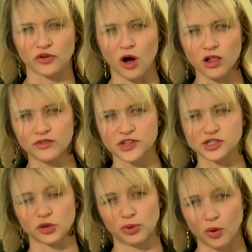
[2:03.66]
for all of the
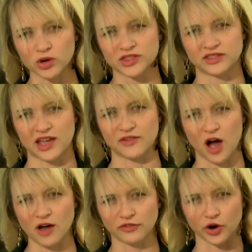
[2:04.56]
support that they've
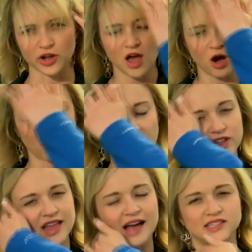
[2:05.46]
offered over
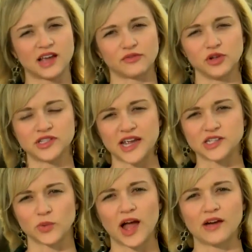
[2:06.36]
the last several
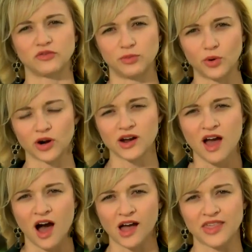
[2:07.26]
days. We'll have more
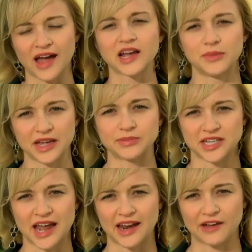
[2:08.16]
on that coming up
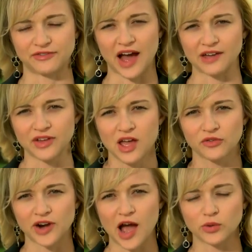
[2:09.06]
tonight at 5.
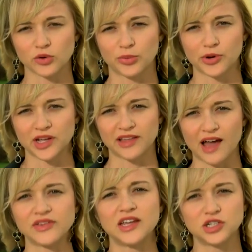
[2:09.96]
For now, we're reporting
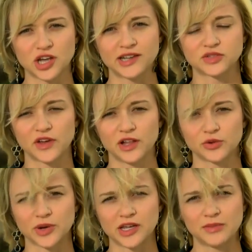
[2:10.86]
live in
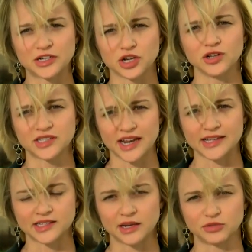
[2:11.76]
Janesville. Ricky Mitchell,
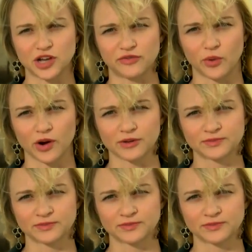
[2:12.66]
today's TMJ4.